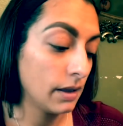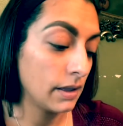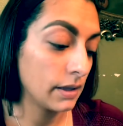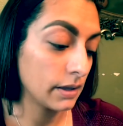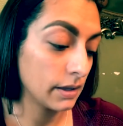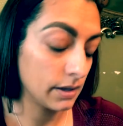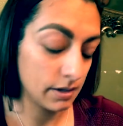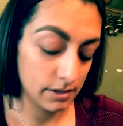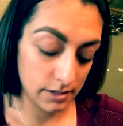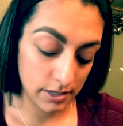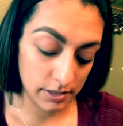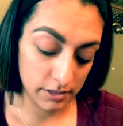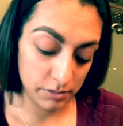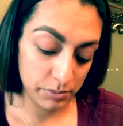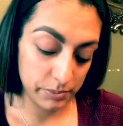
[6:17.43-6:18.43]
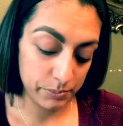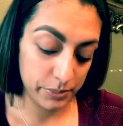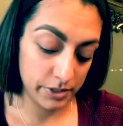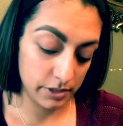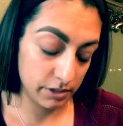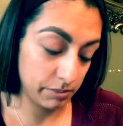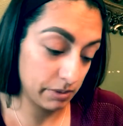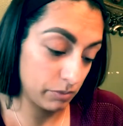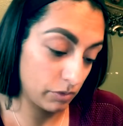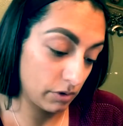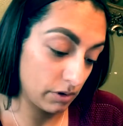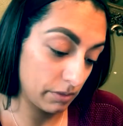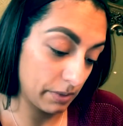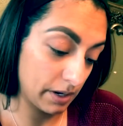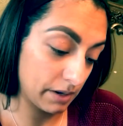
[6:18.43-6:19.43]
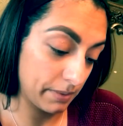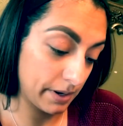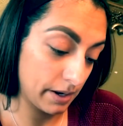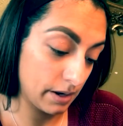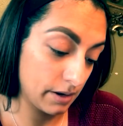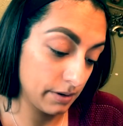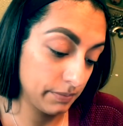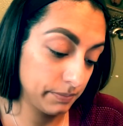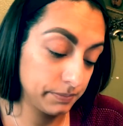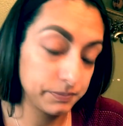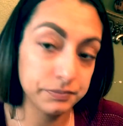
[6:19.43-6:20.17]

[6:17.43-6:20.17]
I put a little bit more on the back of my hand,